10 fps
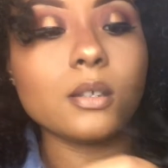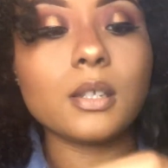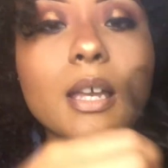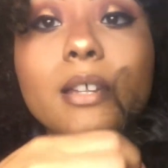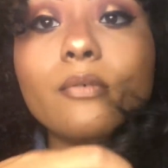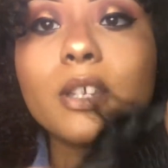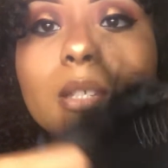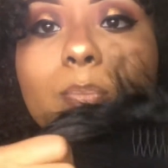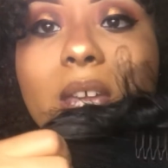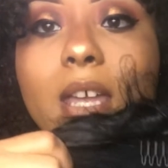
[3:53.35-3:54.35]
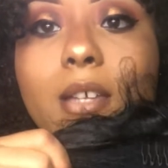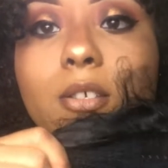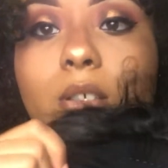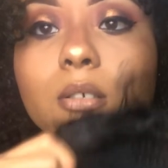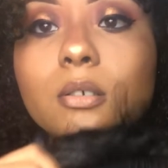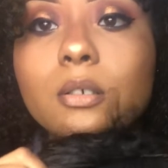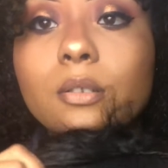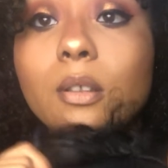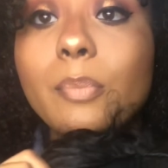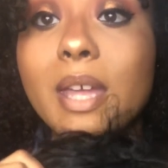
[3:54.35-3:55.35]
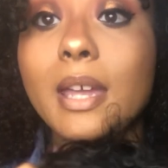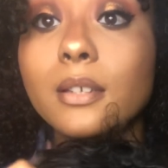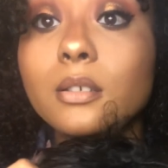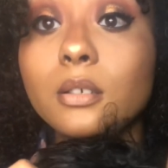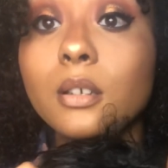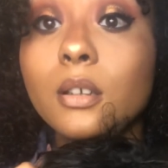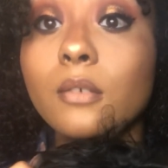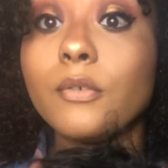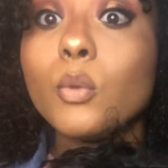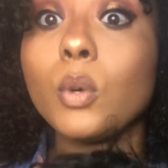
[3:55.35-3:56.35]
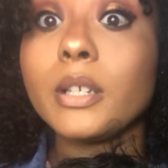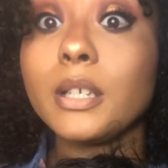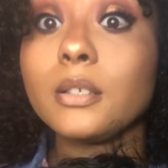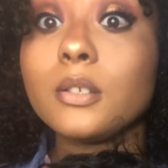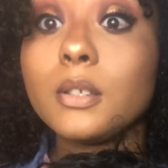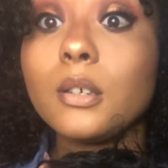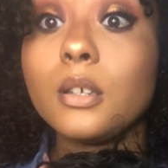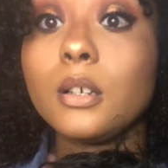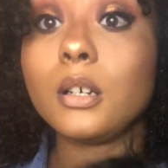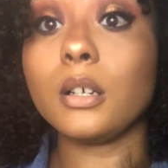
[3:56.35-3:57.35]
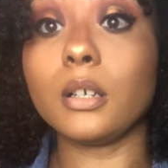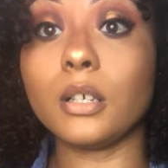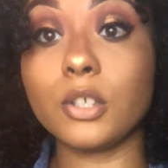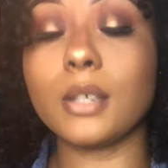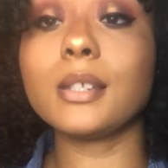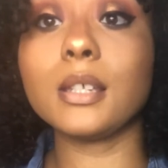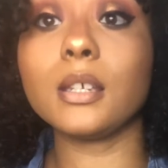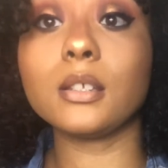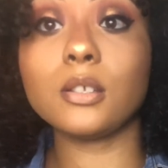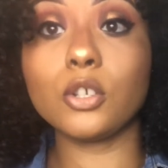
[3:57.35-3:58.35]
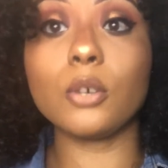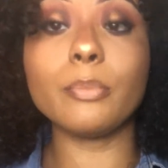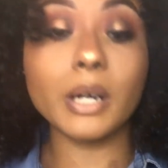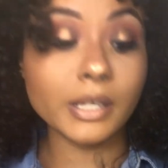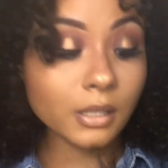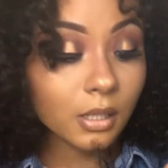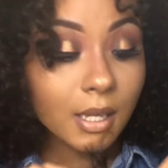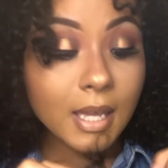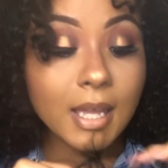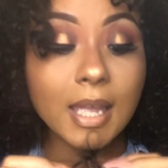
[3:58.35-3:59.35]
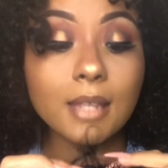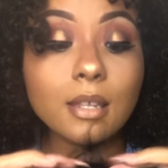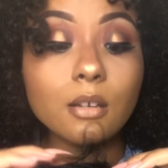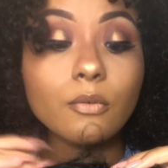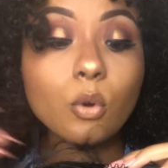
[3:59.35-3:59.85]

to kind of expand the band if you want it to uh, adjust it to your bun and then of